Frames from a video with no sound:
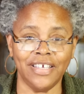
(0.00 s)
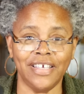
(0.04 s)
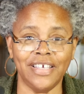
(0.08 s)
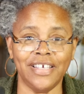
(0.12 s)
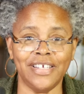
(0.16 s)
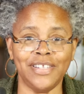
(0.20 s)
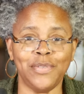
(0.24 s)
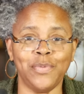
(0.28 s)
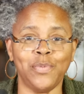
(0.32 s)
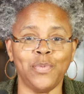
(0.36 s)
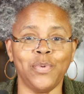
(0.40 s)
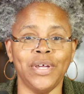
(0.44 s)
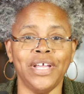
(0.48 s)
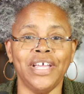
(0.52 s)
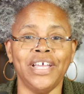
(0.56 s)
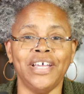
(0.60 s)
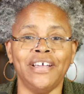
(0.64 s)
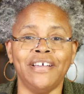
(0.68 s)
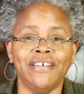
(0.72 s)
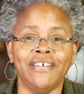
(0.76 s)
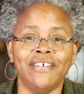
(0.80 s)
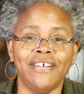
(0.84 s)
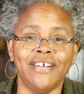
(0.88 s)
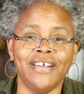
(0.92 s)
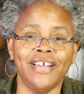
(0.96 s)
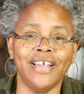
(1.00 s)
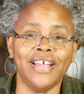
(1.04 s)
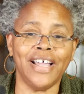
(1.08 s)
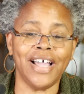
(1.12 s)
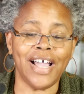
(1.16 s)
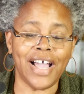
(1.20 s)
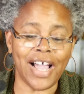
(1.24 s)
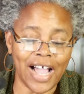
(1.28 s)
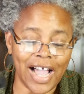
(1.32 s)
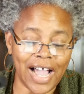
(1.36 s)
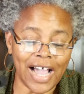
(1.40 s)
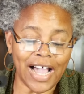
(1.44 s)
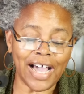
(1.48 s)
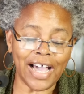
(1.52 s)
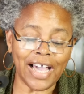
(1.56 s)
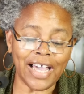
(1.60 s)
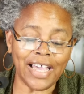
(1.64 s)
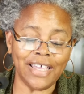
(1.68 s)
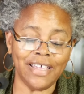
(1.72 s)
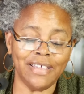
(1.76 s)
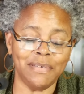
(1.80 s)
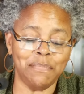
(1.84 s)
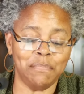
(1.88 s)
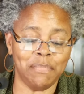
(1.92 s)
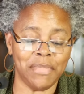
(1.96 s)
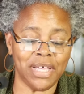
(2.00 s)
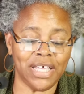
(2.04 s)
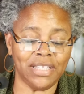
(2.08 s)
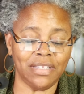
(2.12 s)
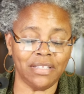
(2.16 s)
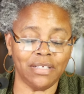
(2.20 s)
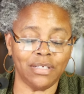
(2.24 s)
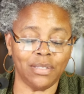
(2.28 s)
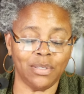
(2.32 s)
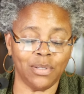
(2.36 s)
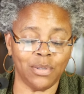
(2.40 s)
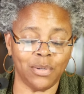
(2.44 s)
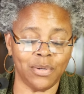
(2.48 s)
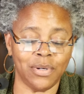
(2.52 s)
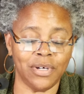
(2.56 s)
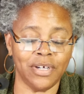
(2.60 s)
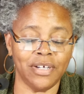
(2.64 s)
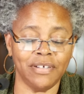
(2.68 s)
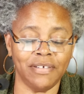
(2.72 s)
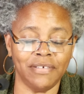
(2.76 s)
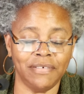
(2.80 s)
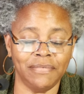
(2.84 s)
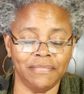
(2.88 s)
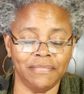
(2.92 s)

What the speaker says: is where I met the Lord.